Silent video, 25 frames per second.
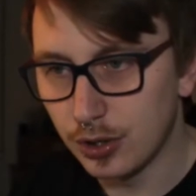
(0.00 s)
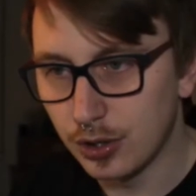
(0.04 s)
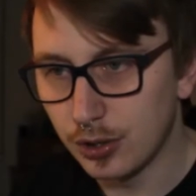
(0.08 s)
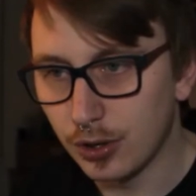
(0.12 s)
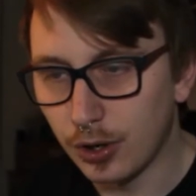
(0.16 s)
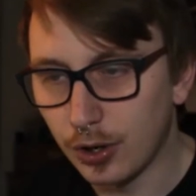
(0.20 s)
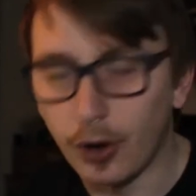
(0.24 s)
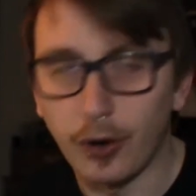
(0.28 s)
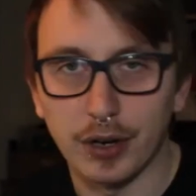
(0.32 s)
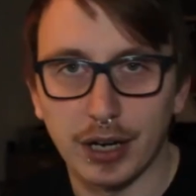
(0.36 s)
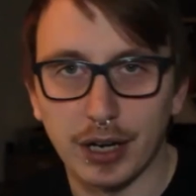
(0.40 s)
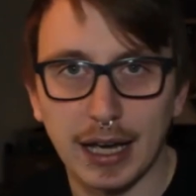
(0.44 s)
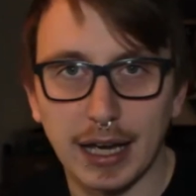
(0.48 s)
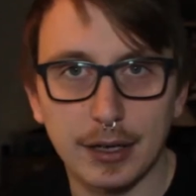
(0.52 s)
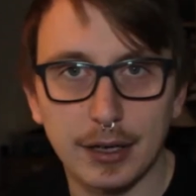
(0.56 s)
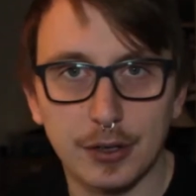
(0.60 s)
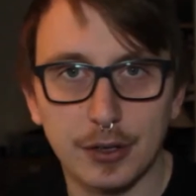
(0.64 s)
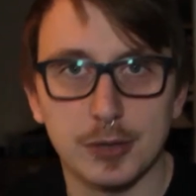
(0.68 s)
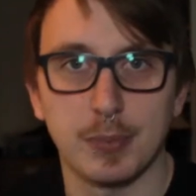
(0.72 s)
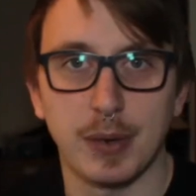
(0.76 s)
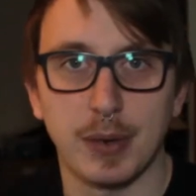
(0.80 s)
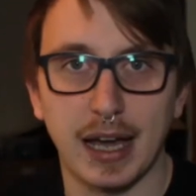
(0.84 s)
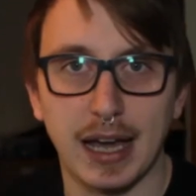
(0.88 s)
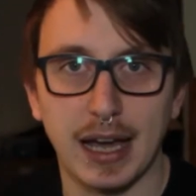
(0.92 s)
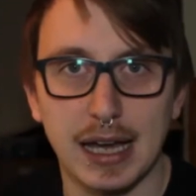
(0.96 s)
on Hannah's
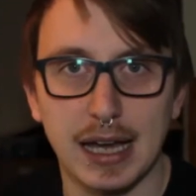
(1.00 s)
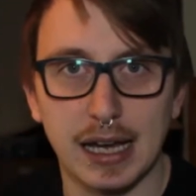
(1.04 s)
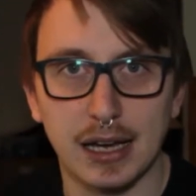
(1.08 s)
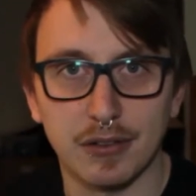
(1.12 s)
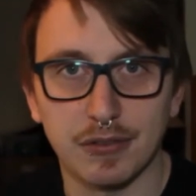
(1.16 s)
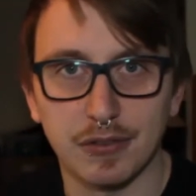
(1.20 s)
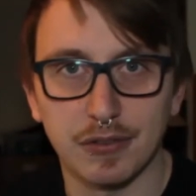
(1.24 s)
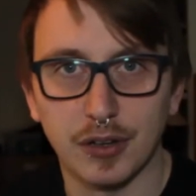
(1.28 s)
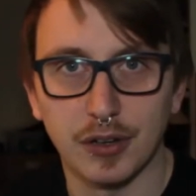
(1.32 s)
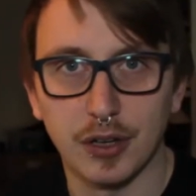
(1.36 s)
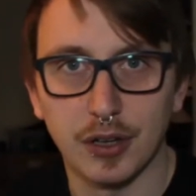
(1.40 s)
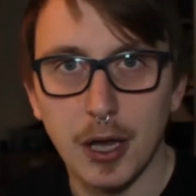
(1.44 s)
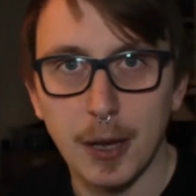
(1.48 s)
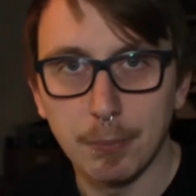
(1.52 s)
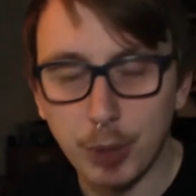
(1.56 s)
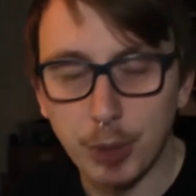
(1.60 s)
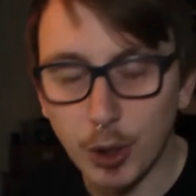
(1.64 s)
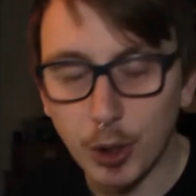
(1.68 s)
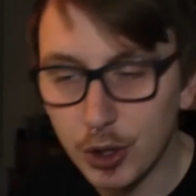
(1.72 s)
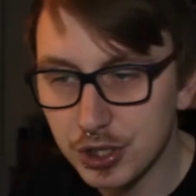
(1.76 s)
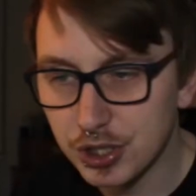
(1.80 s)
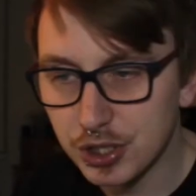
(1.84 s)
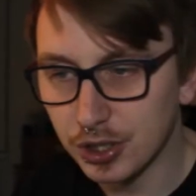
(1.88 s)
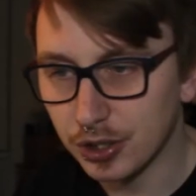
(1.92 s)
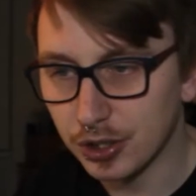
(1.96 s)
behalf,
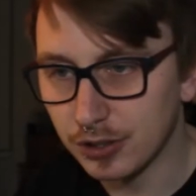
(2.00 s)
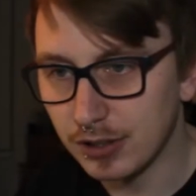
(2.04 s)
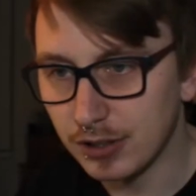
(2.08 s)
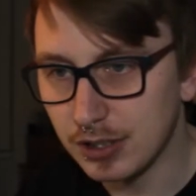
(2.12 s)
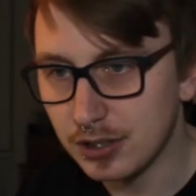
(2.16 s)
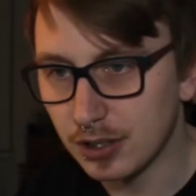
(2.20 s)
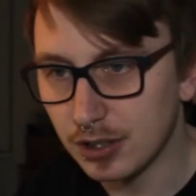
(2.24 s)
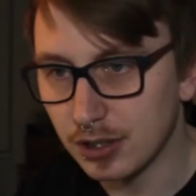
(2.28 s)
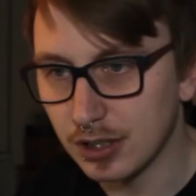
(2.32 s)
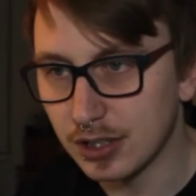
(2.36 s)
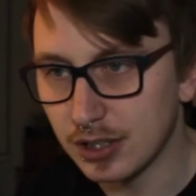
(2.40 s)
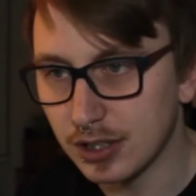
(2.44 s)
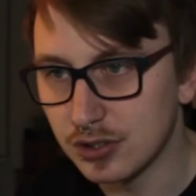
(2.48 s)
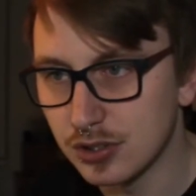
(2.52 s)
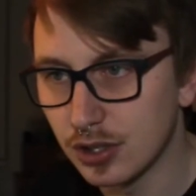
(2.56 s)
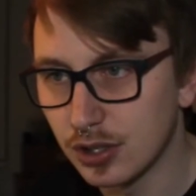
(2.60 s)
pushing her into this.